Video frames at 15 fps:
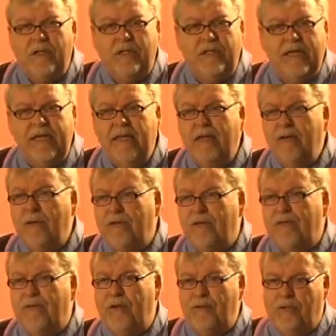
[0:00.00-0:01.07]
dealing with
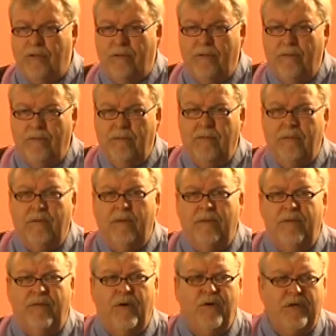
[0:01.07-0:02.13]
the future,
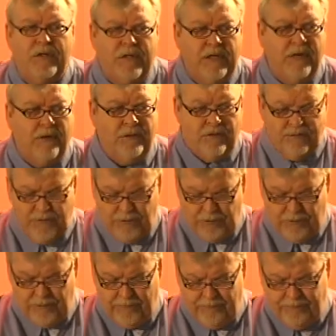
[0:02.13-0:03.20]
focusing on the
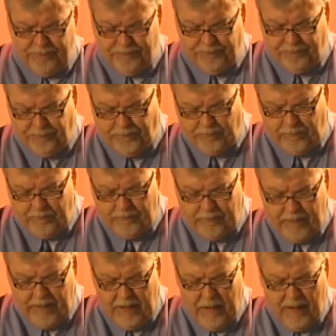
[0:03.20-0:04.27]
future.
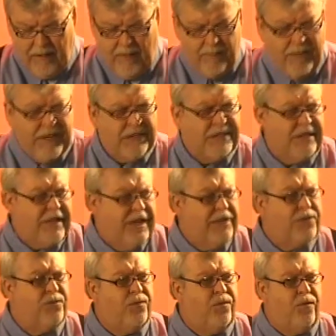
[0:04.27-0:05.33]
Because
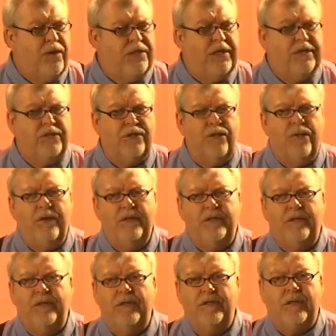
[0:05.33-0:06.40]
that's what it's going
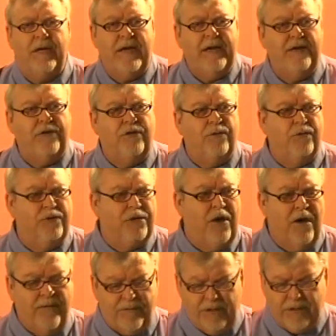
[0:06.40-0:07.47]
to take to
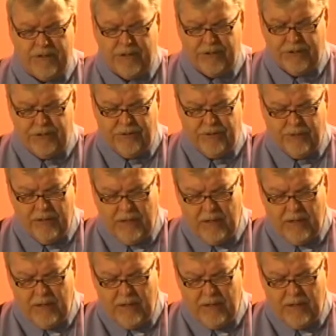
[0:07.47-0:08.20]
resolve these issues,